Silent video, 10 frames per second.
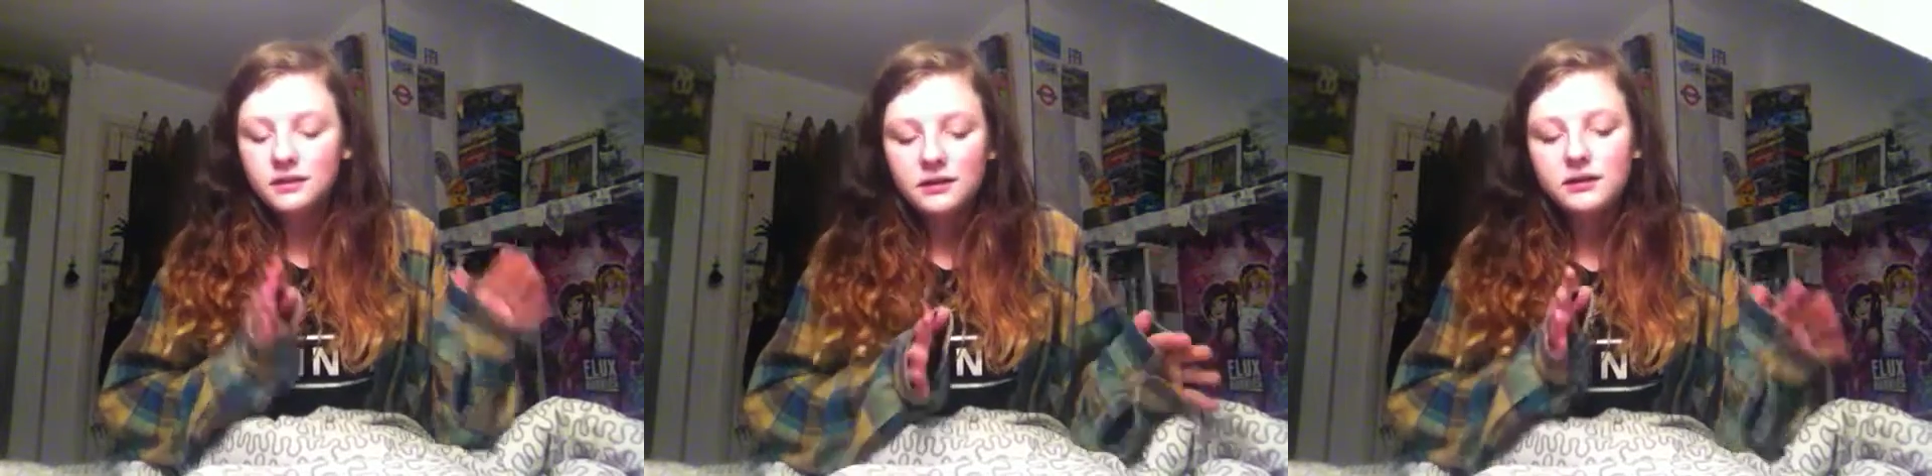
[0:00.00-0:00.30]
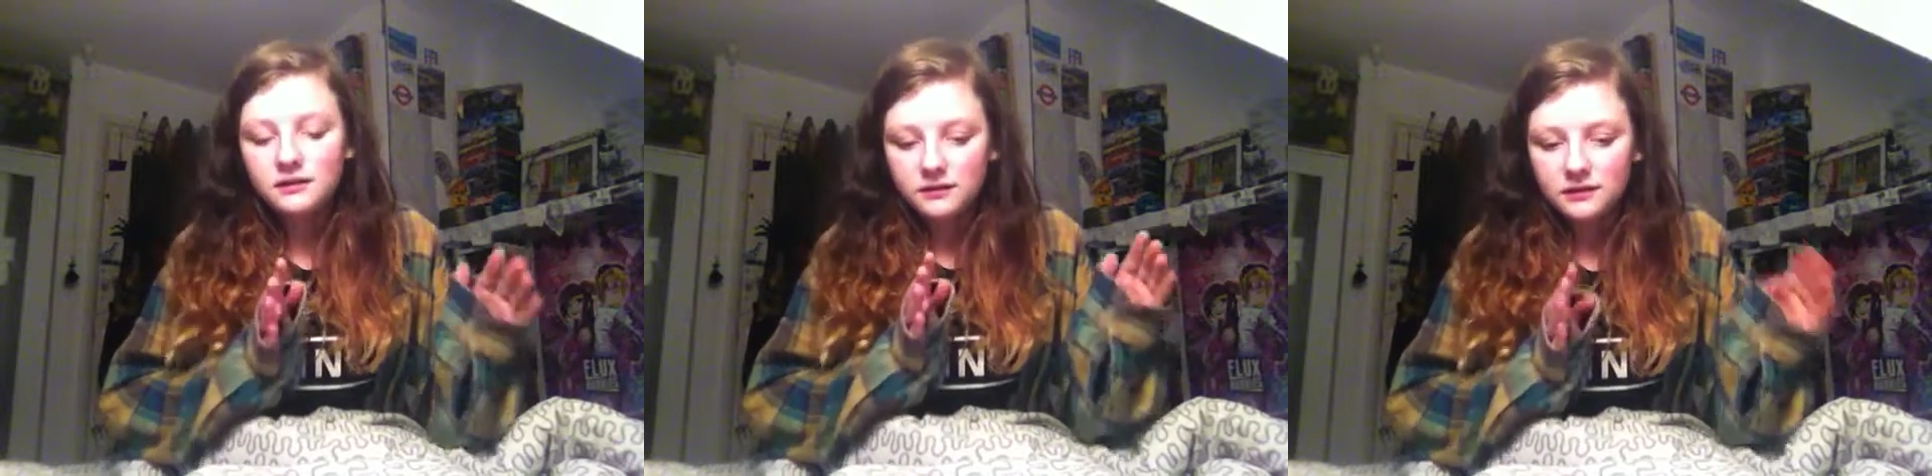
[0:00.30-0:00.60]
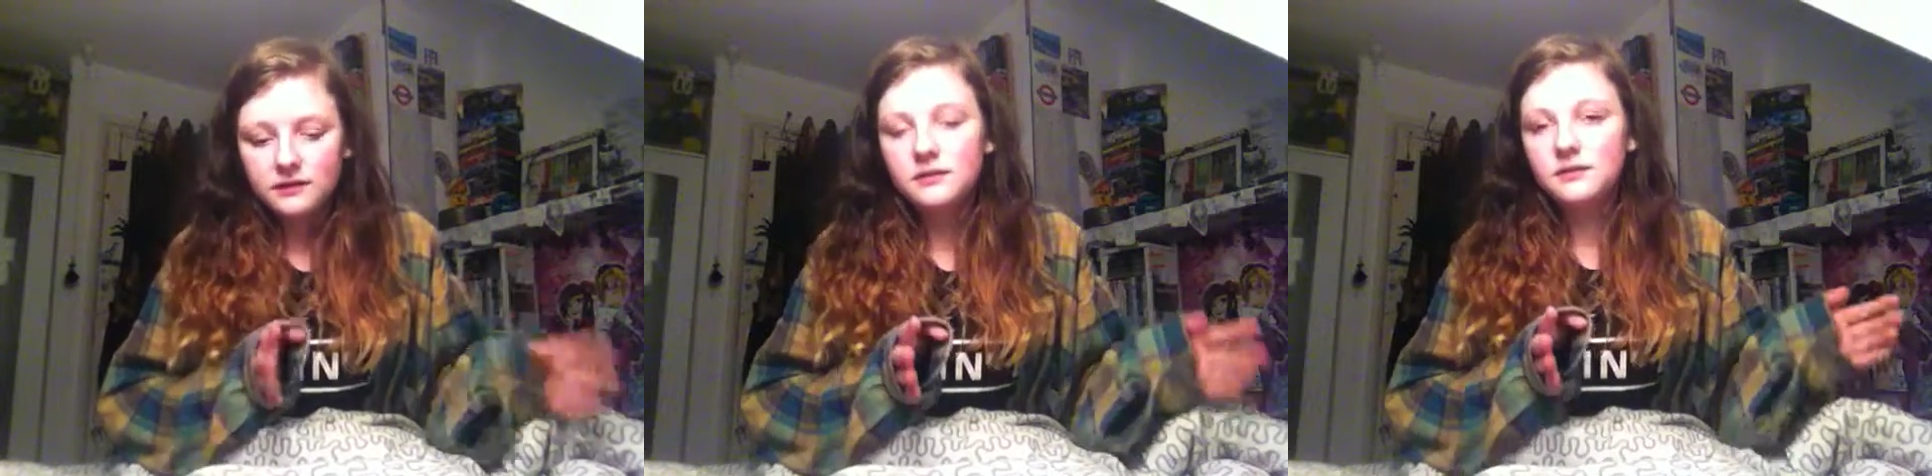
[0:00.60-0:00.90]
the
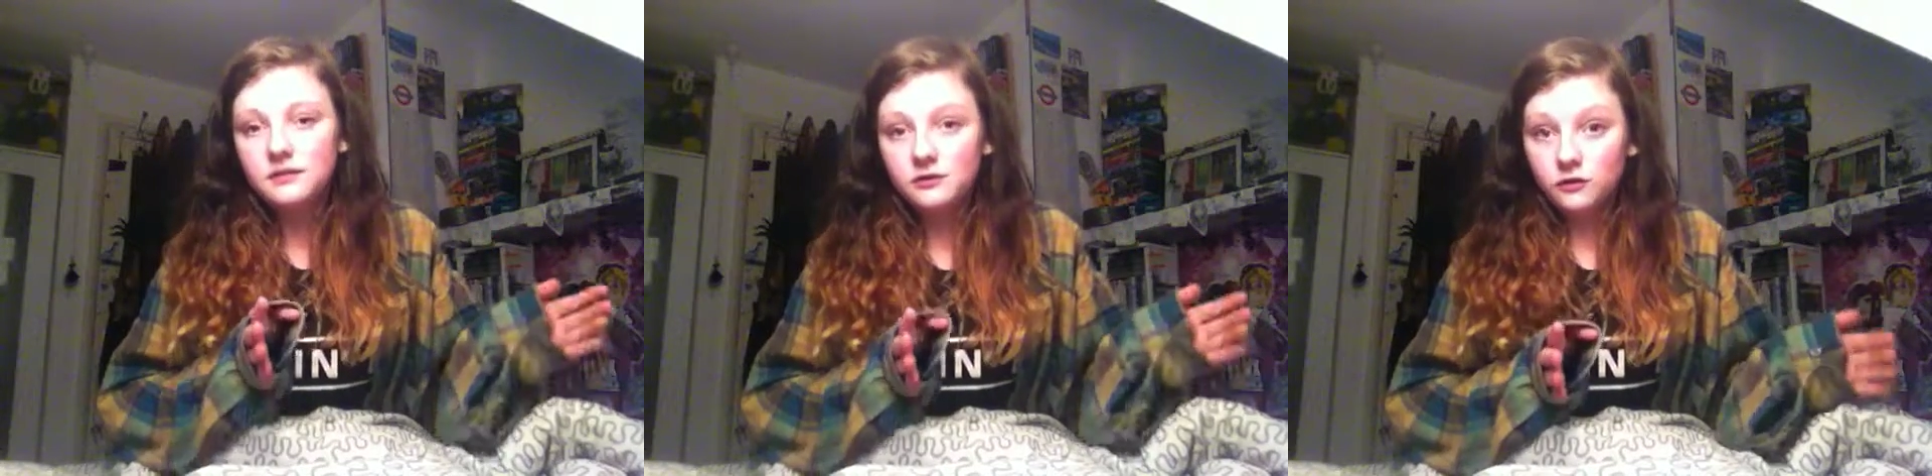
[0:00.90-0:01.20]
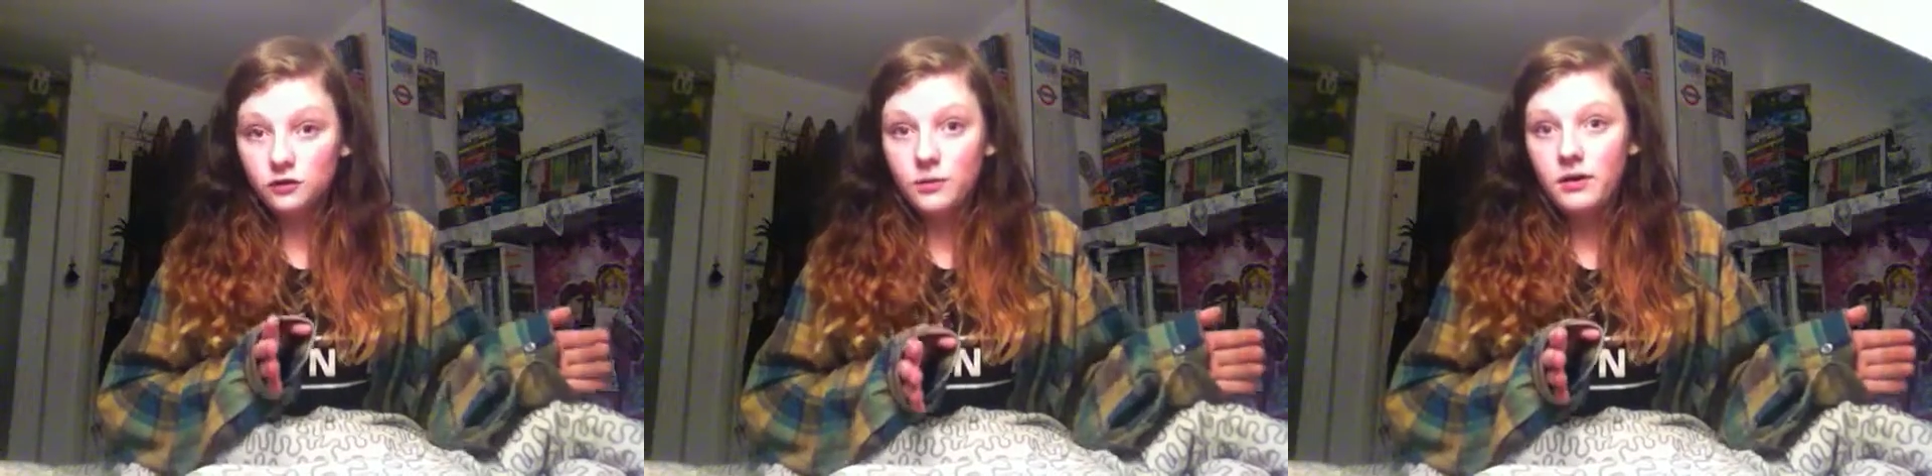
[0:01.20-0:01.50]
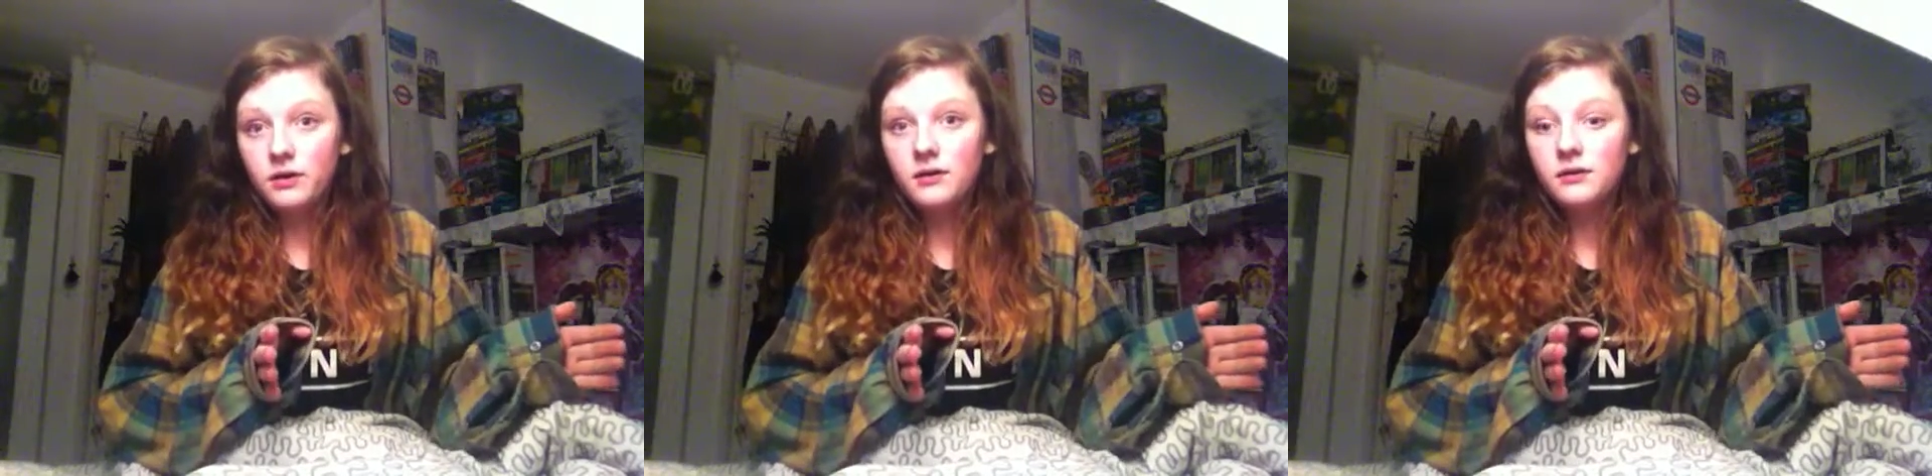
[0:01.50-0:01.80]
easiest decision to
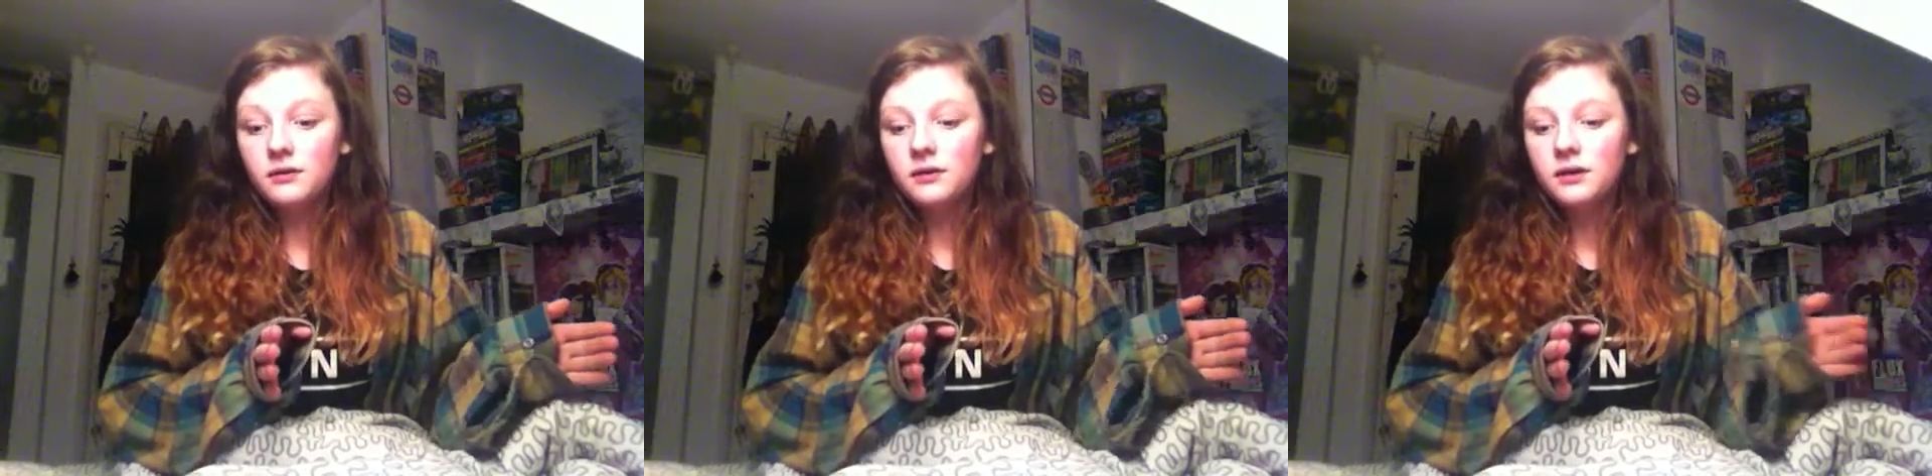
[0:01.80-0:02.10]
make.